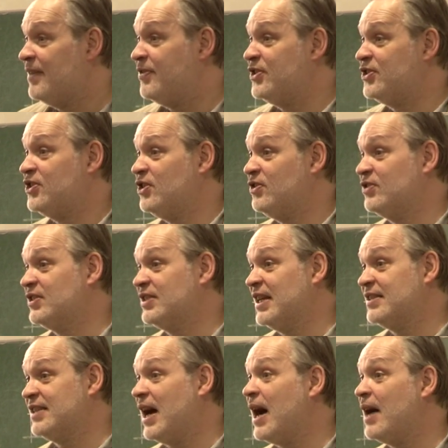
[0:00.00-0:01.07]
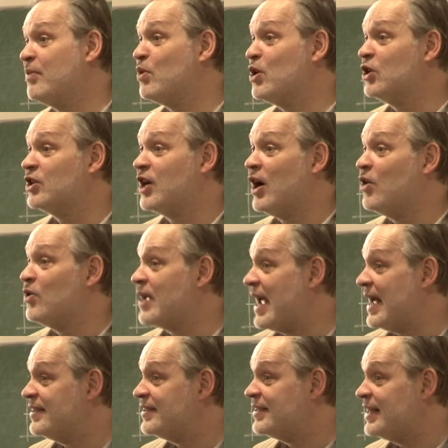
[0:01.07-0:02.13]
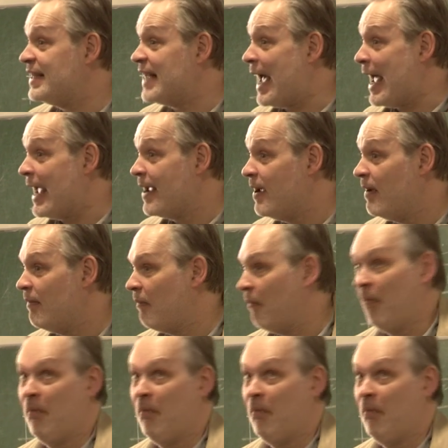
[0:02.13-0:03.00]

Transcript: If the student says, I will go yesterday,